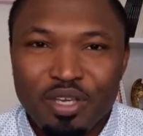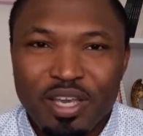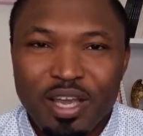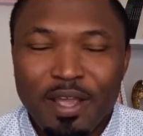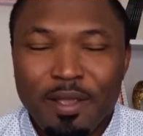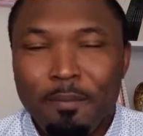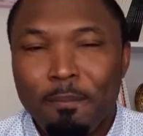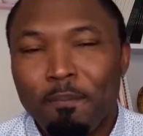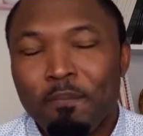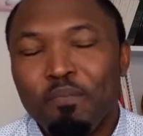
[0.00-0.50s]

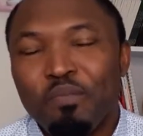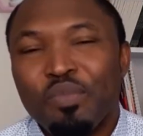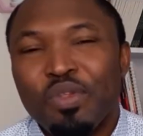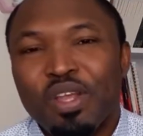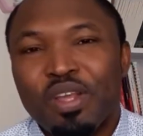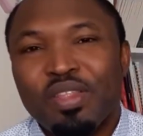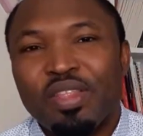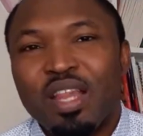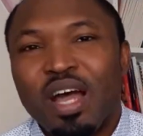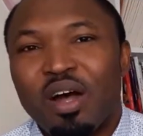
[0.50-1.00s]
Okay,
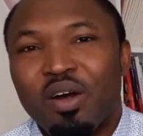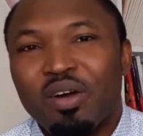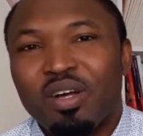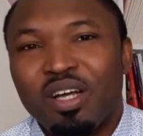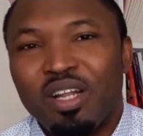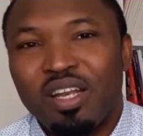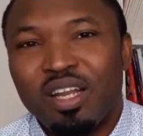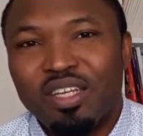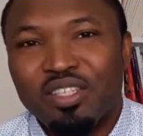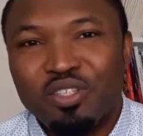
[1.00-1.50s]

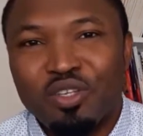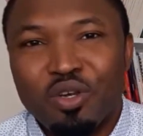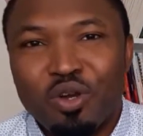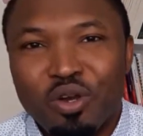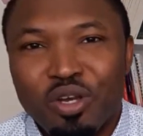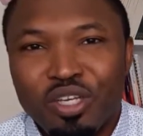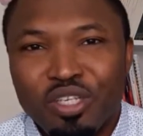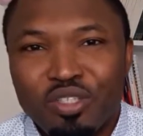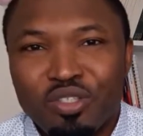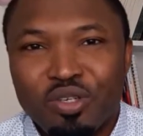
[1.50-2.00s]
now let's
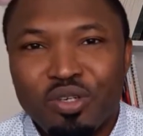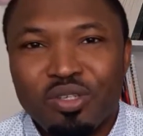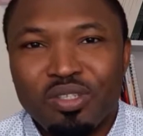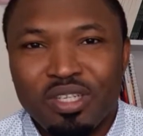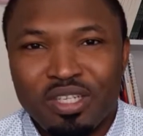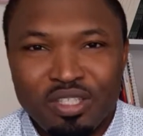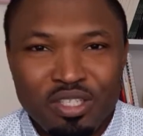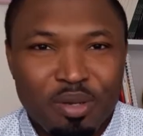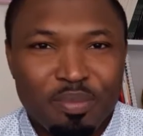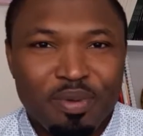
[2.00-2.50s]
go
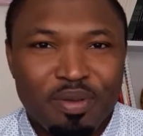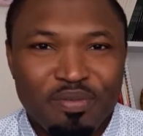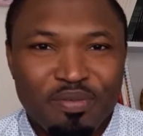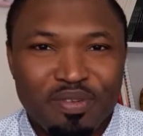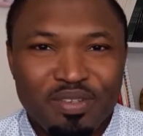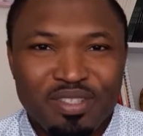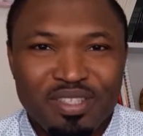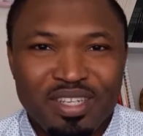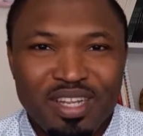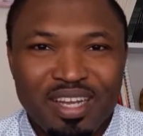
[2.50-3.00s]
into the topic
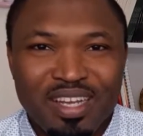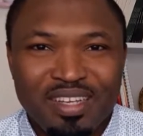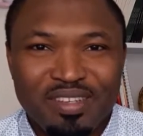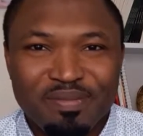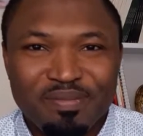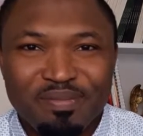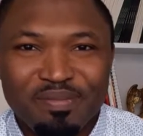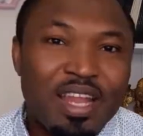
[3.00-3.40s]
for today.